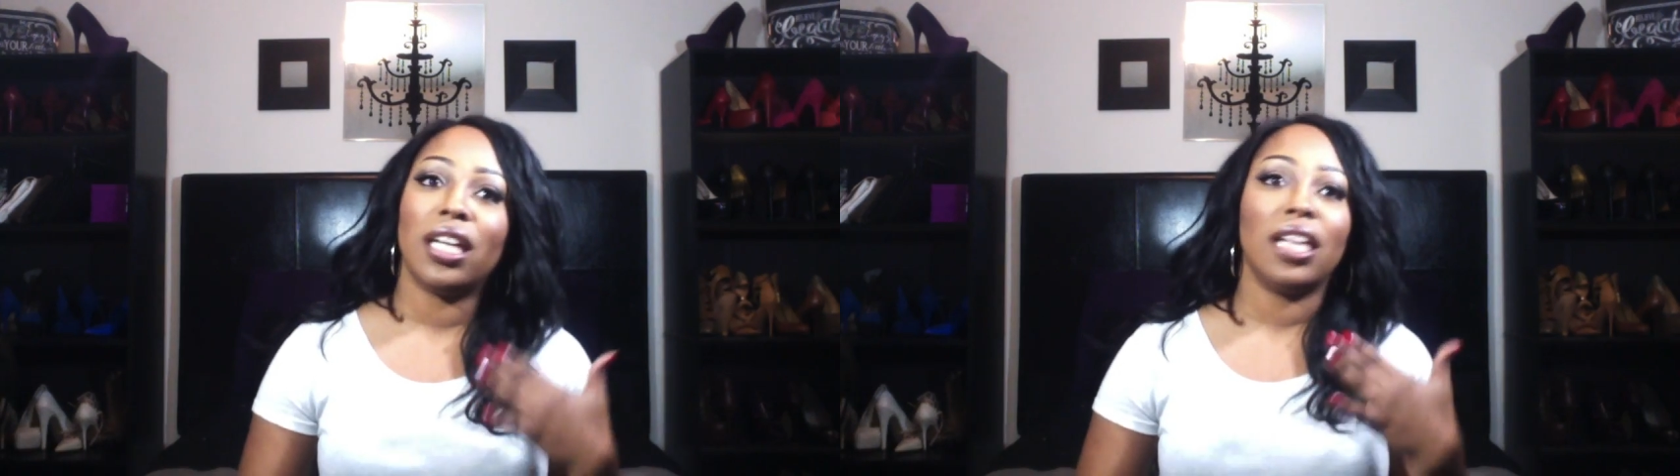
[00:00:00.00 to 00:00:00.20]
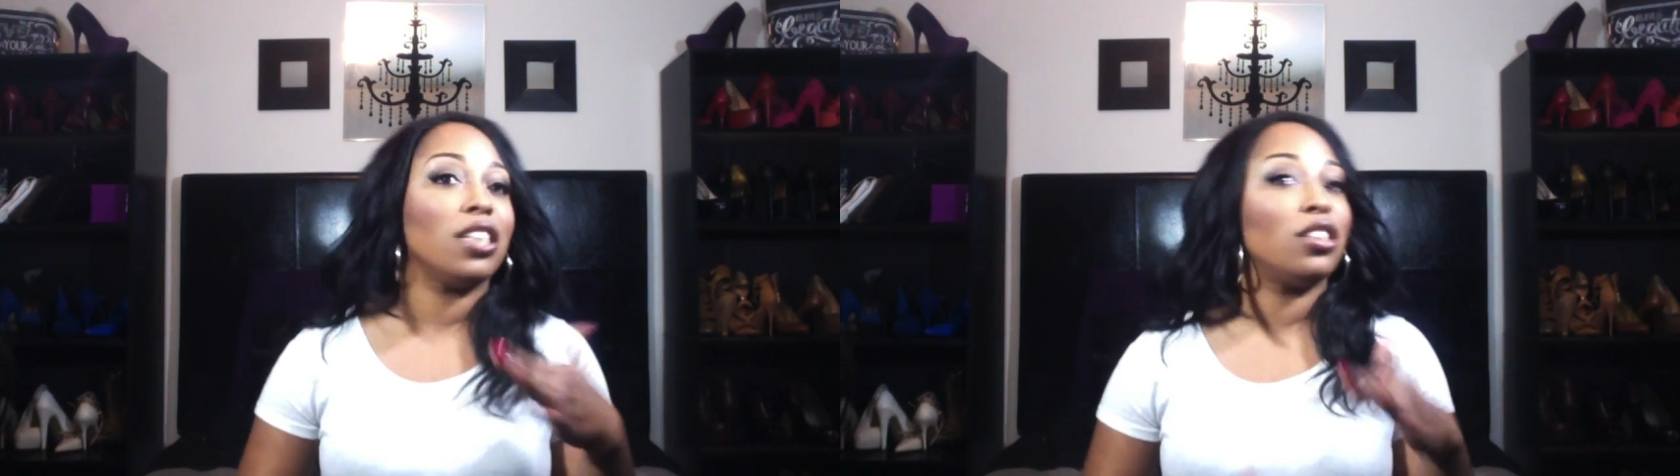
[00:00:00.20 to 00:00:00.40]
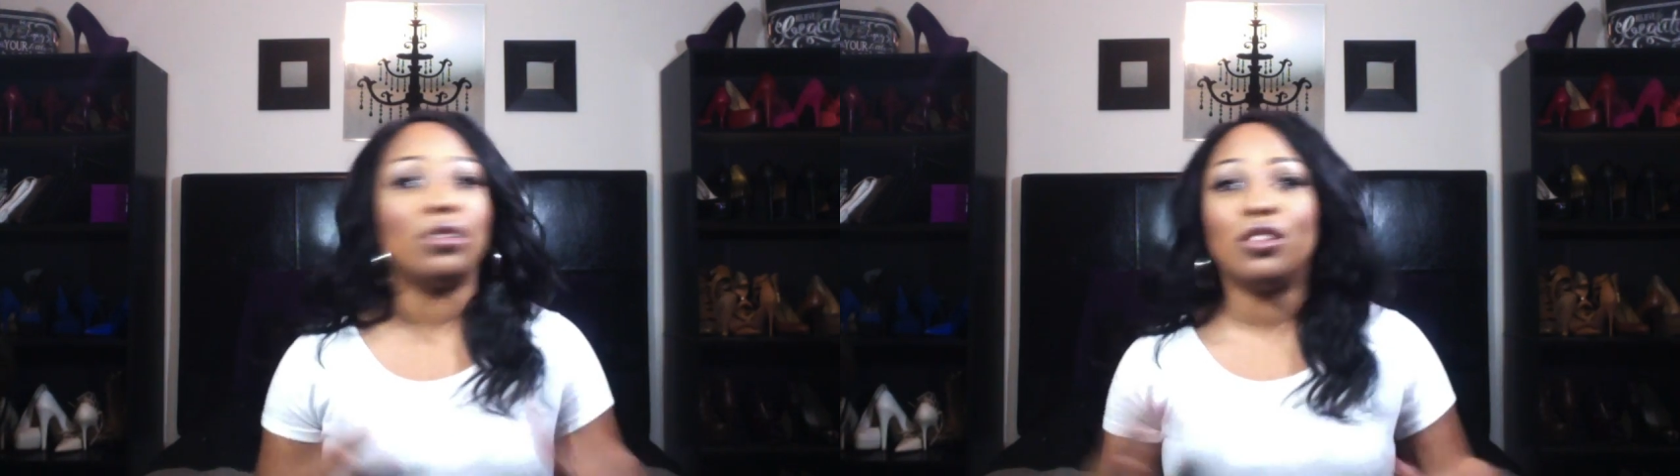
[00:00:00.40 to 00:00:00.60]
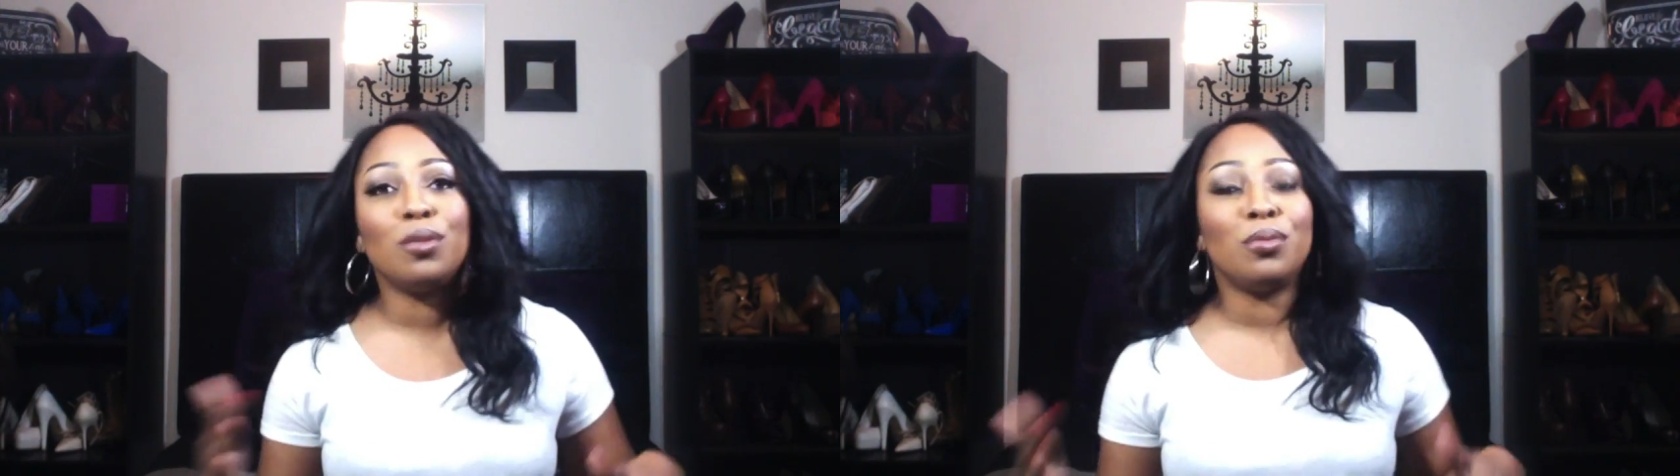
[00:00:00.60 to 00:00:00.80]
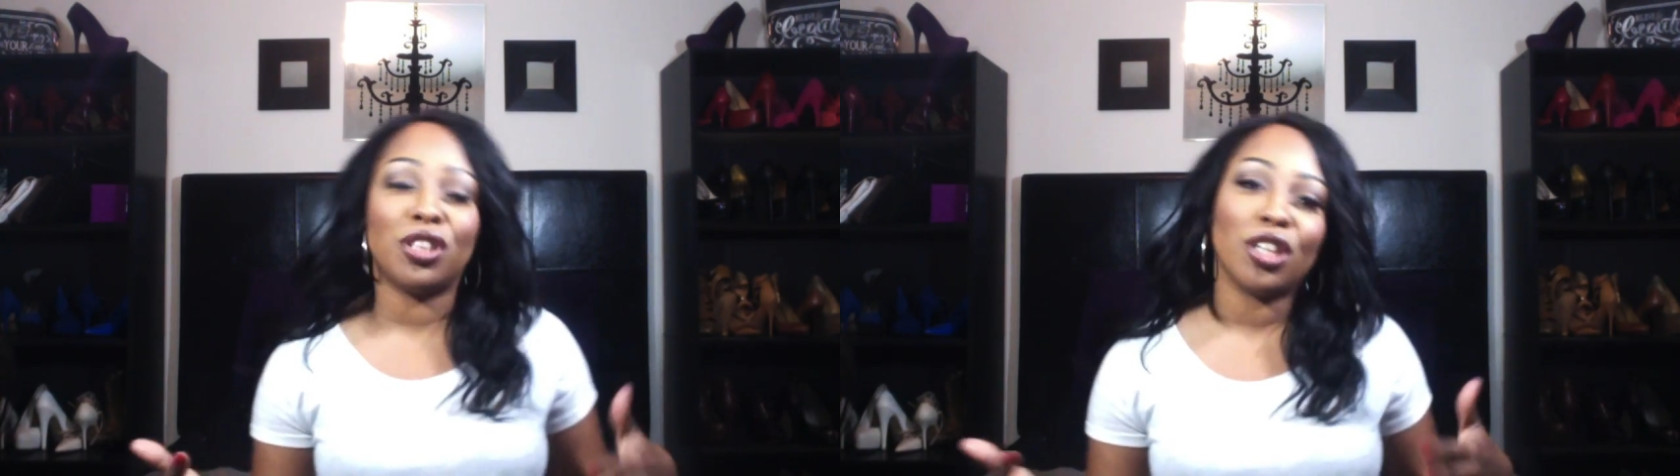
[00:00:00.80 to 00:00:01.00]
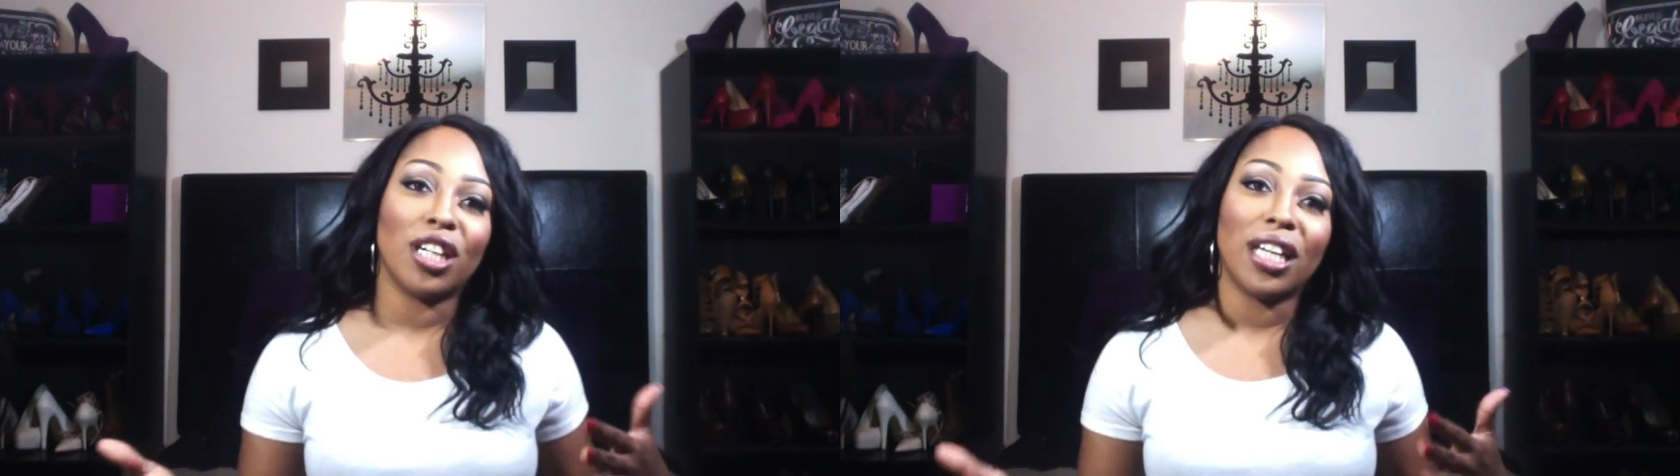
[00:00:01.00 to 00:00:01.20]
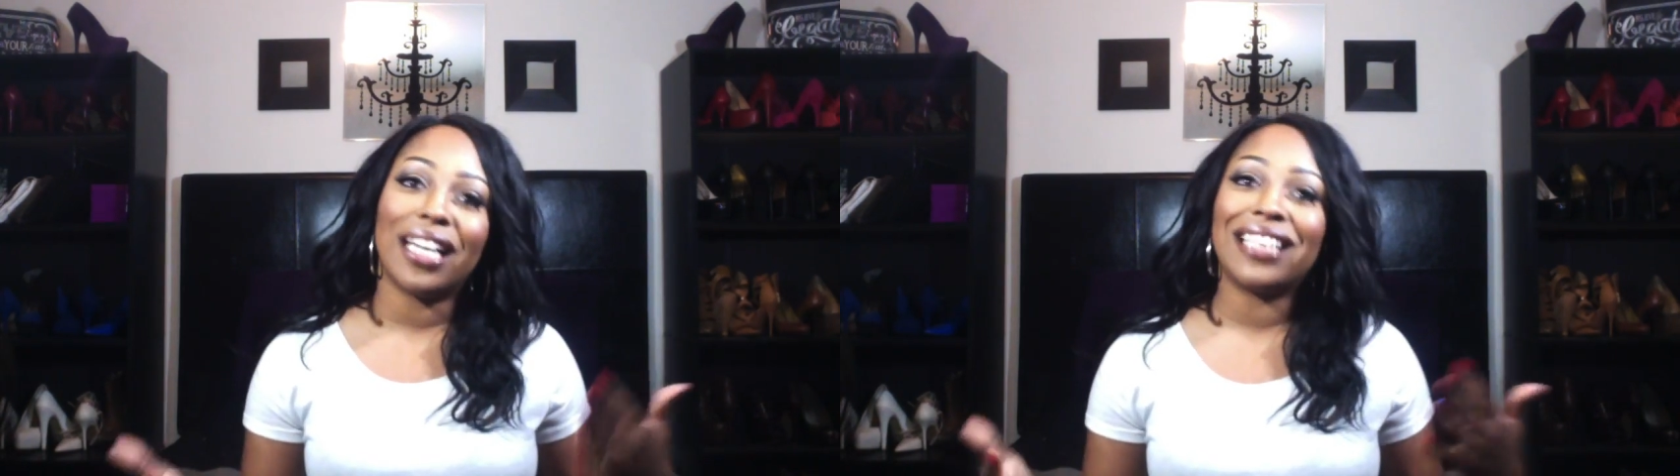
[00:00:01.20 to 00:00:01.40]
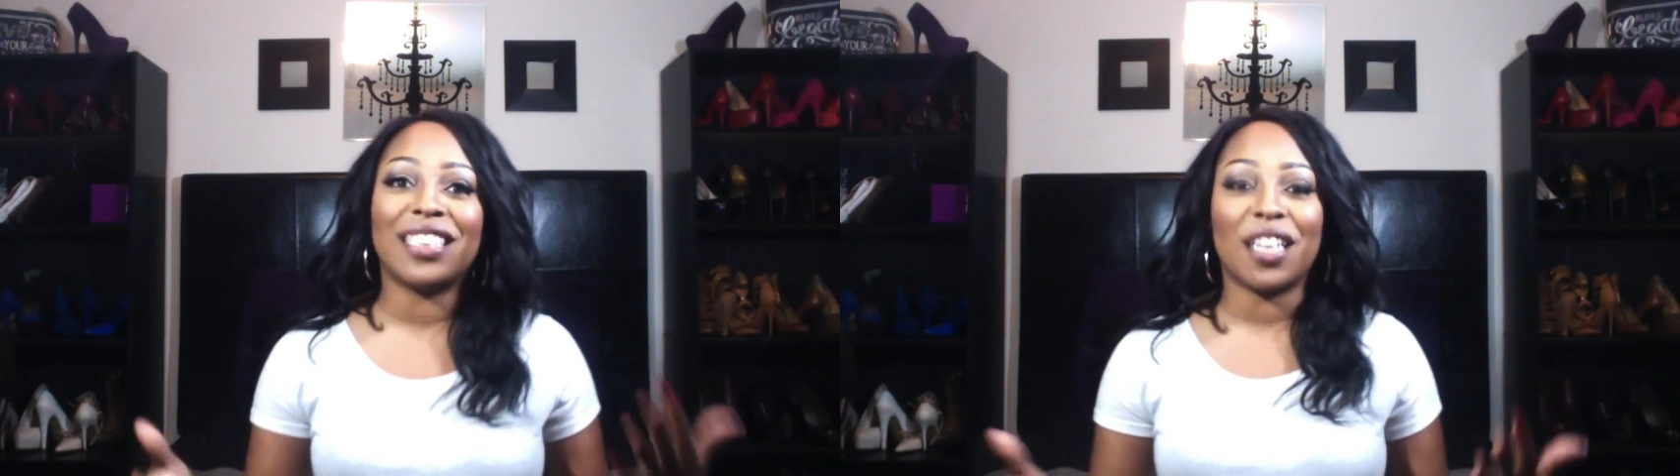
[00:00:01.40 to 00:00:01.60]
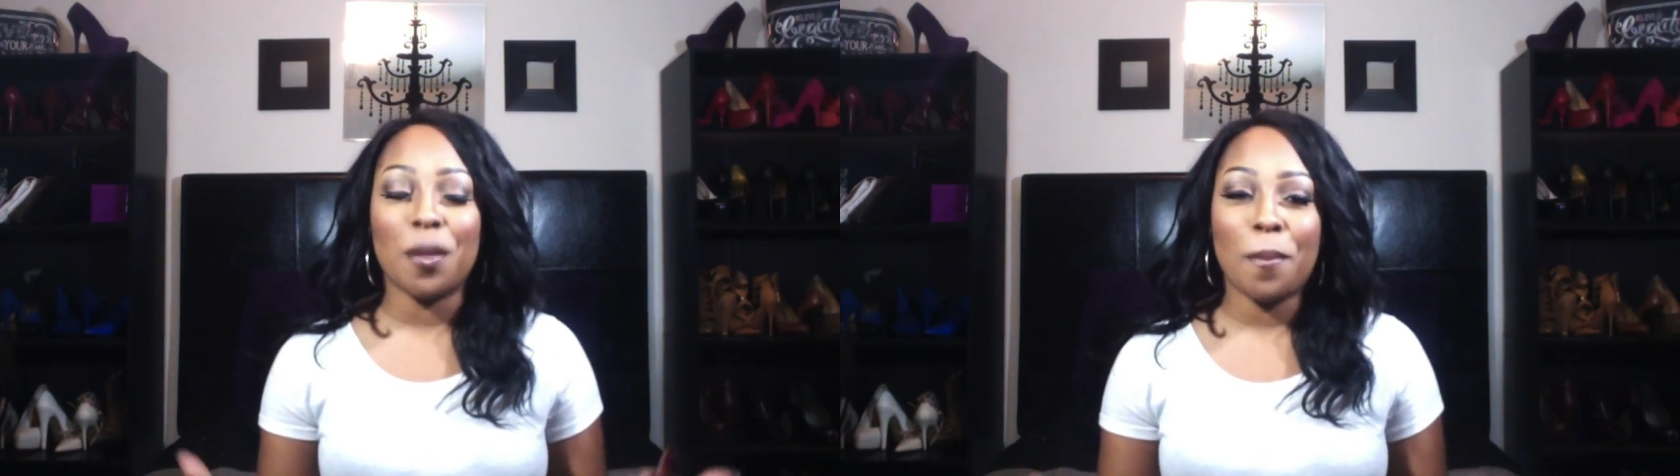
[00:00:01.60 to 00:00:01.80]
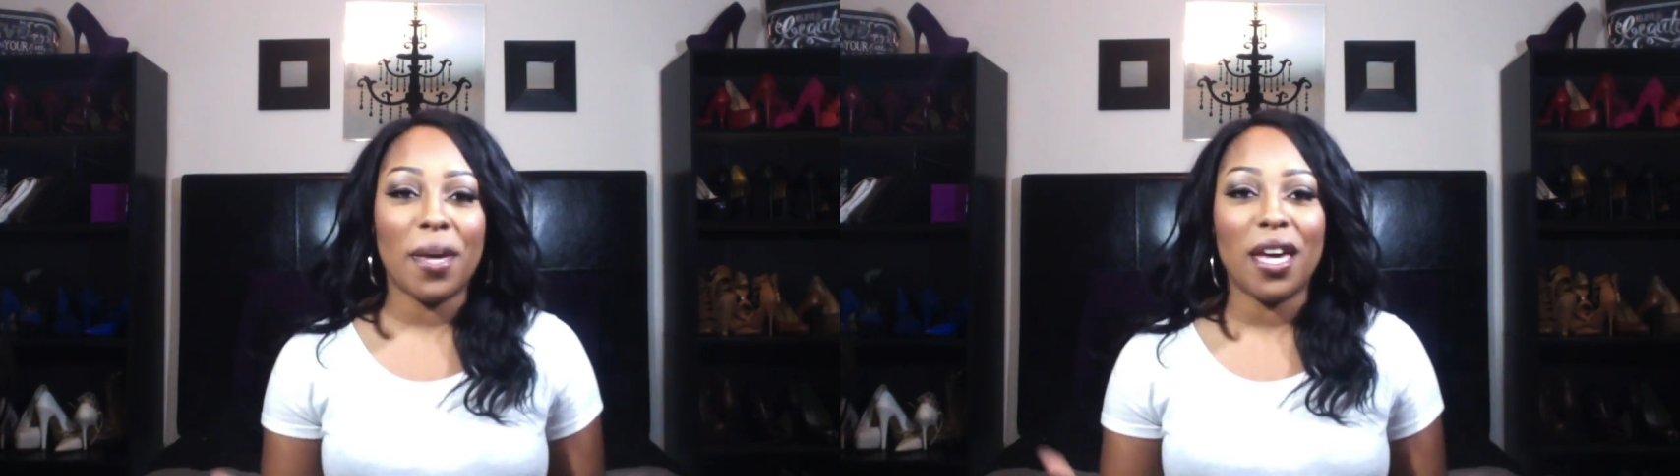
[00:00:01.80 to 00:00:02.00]
this YouTube journey is going to
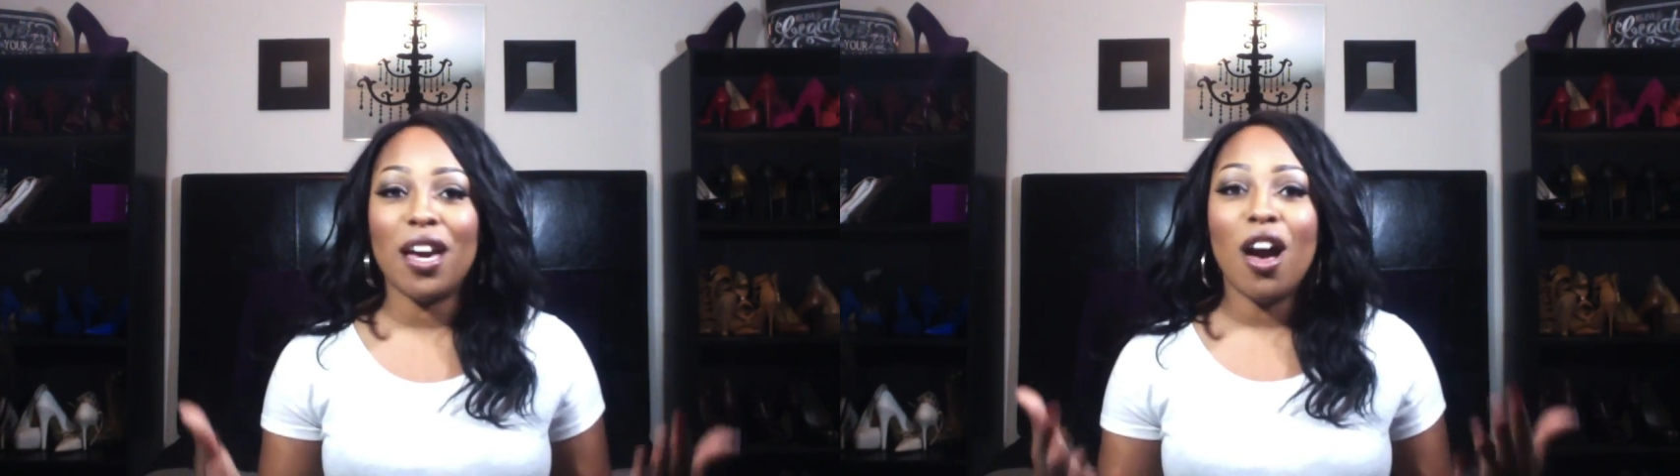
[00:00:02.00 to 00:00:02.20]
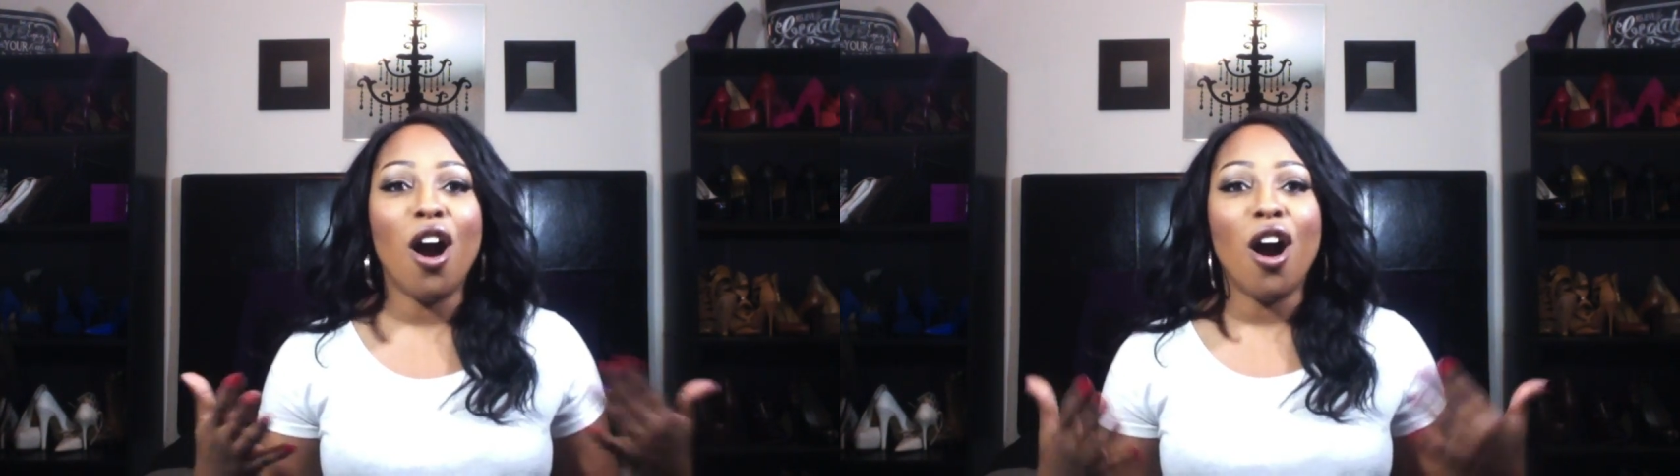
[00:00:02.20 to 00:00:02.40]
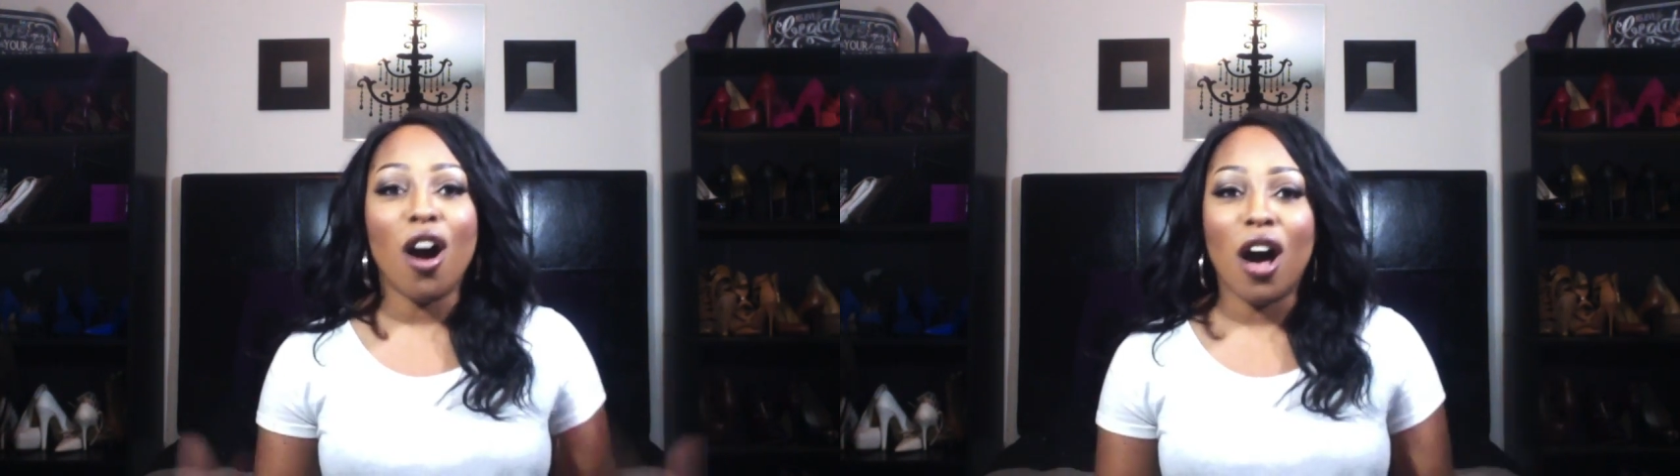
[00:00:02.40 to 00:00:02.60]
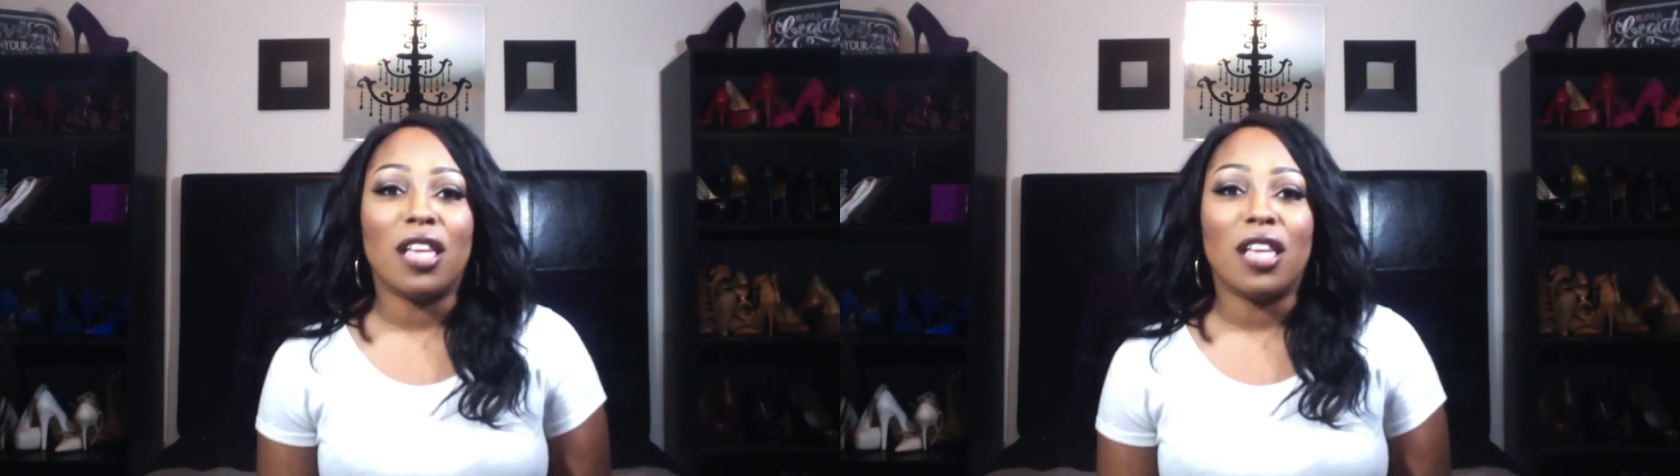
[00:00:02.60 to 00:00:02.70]
be all